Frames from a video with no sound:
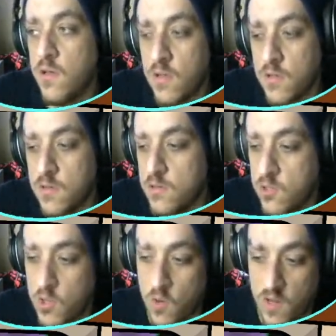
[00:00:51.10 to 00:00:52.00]
So
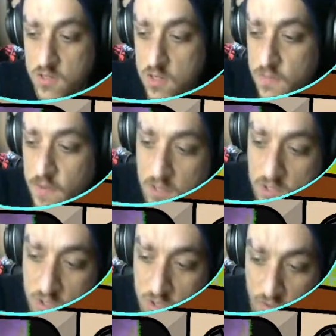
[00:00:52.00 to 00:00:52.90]
let's go back to
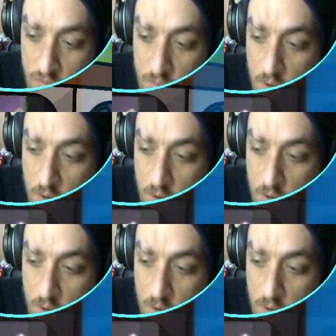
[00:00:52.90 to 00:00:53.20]
Streamerbot,